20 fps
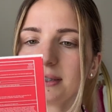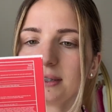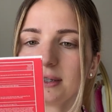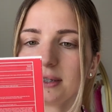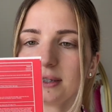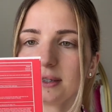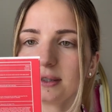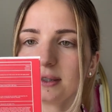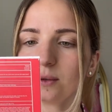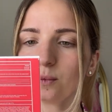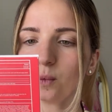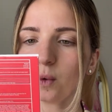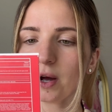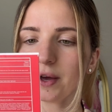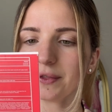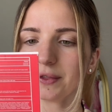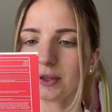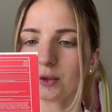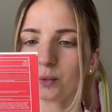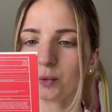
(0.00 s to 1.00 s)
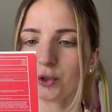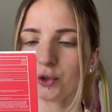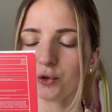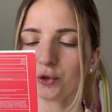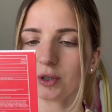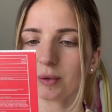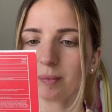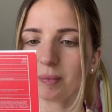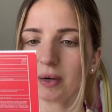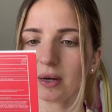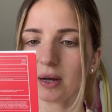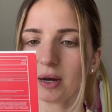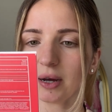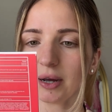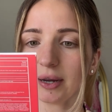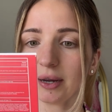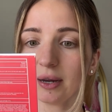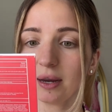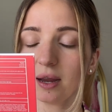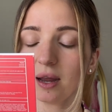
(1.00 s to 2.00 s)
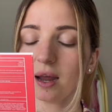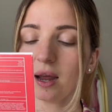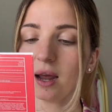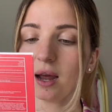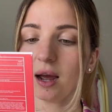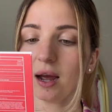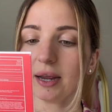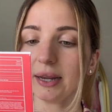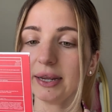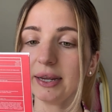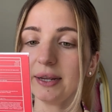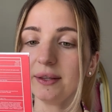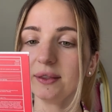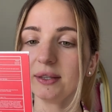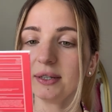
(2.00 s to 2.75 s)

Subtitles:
is the one that we should apply in the